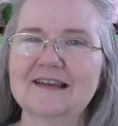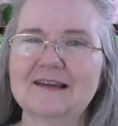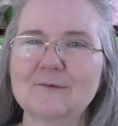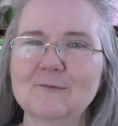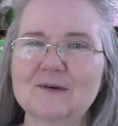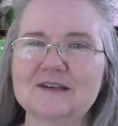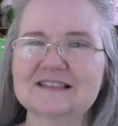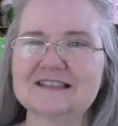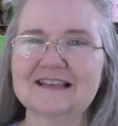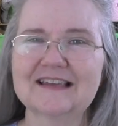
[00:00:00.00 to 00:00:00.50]
It
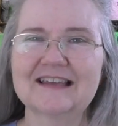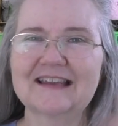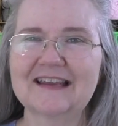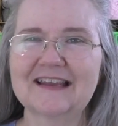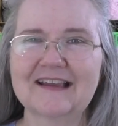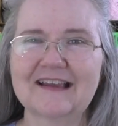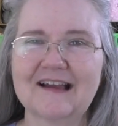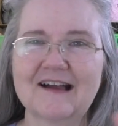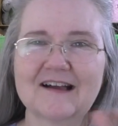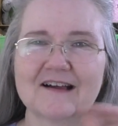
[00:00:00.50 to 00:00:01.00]
wasn't
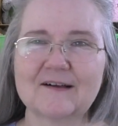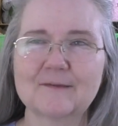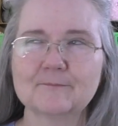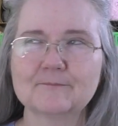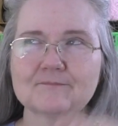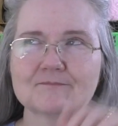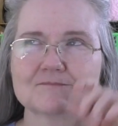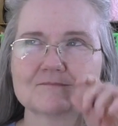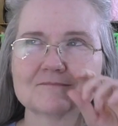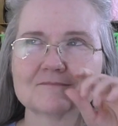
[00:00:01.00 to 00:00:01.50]
getting
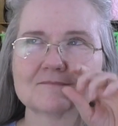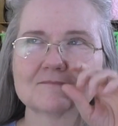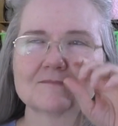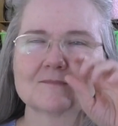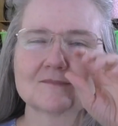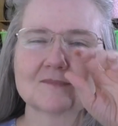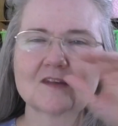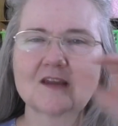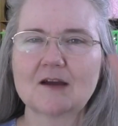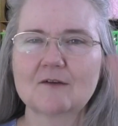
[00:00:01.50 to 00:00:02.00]
um,
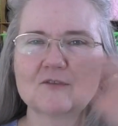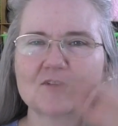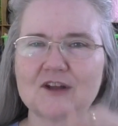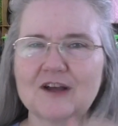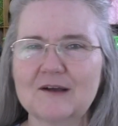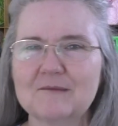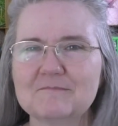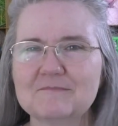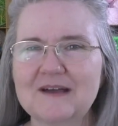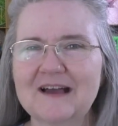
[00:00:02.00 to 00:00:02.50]
covered up.